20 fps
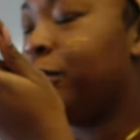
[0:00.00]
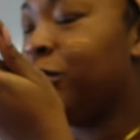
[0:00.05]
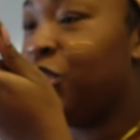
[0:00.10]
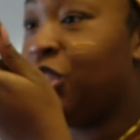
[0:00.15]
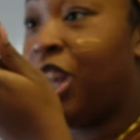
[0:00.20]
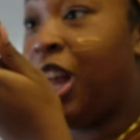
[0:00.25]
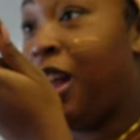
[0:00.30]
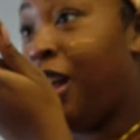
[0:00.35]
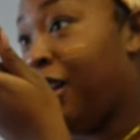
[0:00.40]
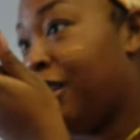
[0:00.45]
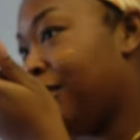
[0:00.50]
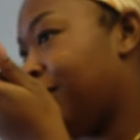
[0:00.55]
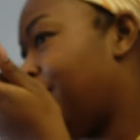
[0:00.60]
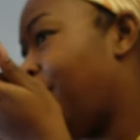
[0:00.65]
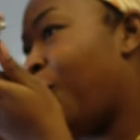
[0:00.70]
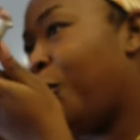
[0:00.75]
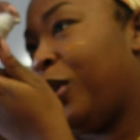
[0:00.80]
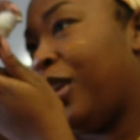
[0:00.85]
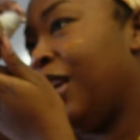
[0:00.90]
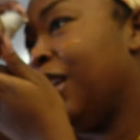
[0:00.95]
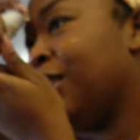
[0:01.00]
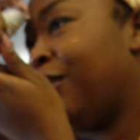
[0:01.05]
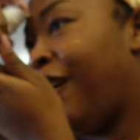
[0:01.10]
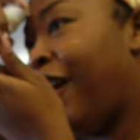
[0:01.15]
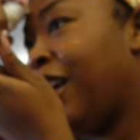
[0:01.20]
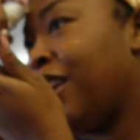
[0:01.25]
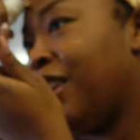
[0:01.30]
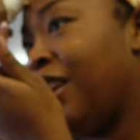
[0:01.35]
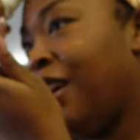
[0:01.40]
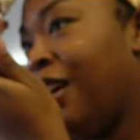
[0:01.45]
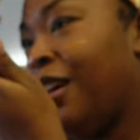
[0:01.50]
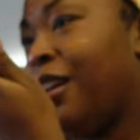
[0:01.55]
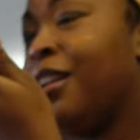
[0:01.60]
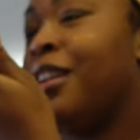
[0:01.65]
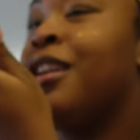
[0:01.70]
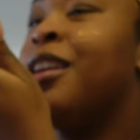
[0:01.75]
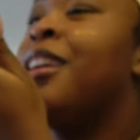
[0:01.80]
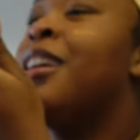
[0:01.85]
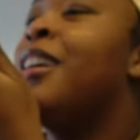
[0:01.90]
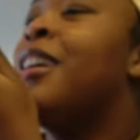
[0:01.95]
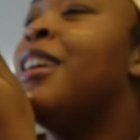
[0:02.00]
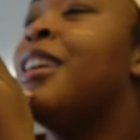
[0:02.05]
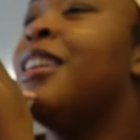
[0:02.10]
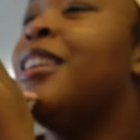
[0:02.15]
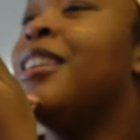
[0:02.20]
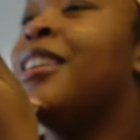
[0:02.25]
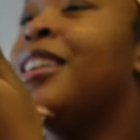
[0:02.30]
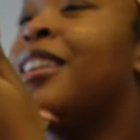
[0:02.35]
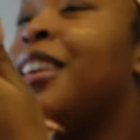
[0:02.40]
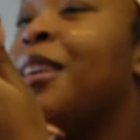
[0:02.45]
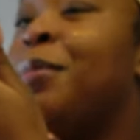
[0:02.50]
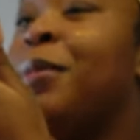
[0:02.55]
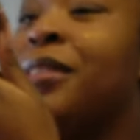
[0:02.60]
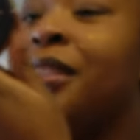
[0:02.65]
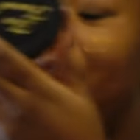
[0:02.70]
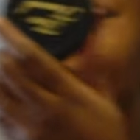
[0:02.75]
um, Ja. No, he's fine. Yeah, he can keep his